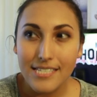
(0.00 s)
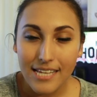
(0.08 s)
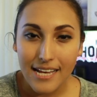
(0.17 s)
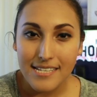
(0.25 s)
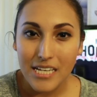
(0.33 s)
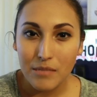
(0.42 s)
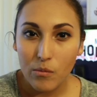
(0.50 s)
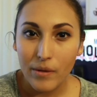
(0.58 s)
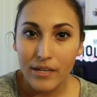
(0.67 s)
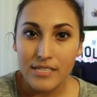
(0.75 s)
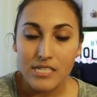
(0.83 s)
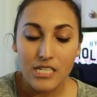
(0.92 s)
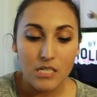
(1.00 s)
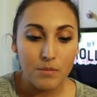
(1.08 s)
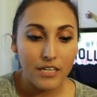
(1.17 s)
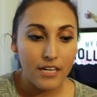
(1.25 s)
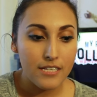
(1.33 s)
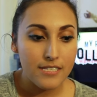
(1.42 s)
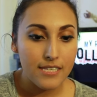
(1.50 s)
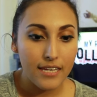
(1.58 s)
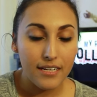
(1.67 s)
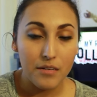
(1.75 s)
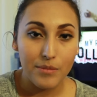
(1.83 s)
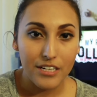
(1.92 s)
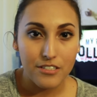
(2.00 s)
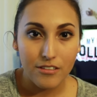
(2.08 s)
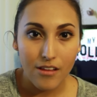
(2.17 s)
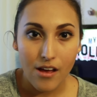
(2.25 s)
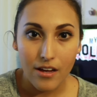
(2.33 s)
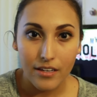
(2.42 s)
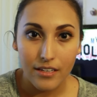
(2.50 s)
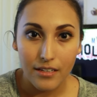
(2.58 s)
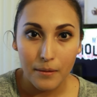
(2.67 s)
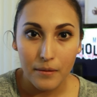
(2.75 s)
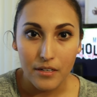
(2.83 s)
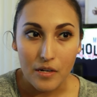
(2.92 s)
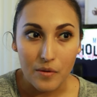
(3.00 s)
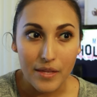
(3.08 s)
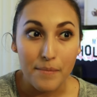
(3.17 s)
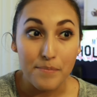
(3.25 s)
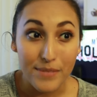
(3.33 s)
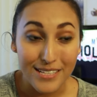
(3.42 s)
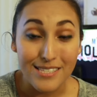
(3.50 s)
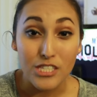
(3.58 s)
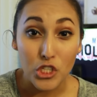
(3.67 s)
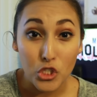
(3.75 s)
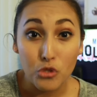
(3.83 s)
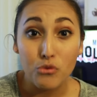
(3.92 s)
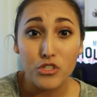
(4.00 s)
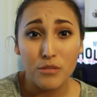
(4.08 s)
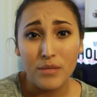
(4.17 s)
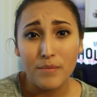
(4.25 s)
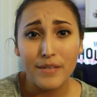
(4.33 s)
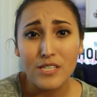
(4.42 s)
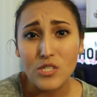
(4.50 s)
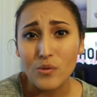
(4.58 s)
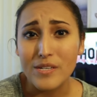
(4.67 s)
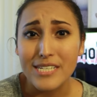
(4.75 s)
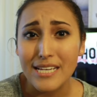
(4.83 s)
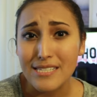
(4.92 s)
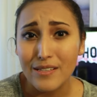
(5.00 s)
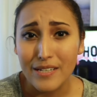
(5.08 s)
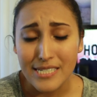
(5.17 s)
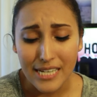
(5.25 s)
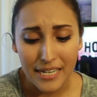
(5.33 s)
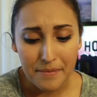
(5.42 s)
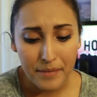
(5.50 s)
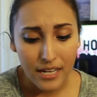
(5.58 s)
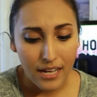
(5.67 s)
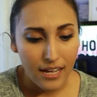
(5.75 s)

these last couple months just because getting to Picture Lock, you know, that it's a huge commitment, so it takes a lot of time.